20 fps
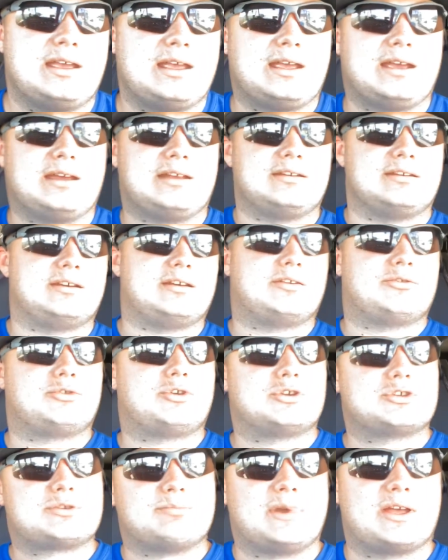and
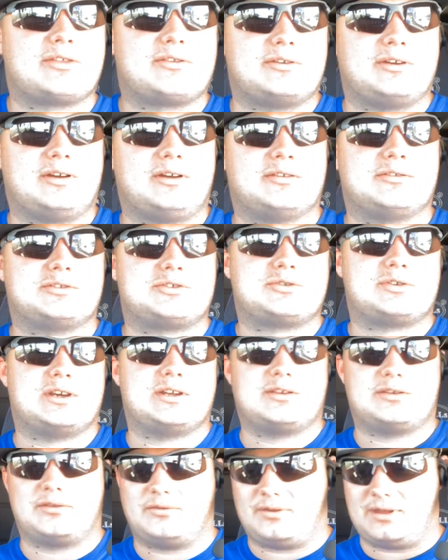throw some methanol in the
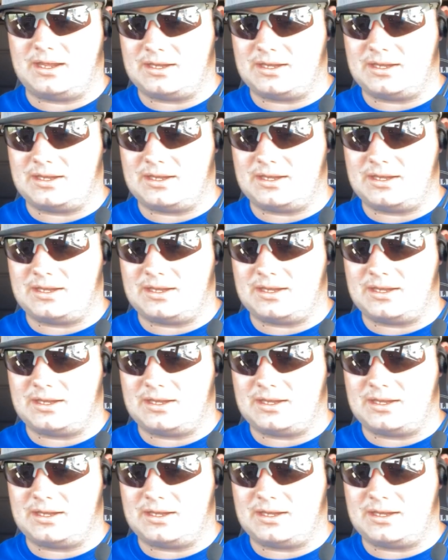trailer.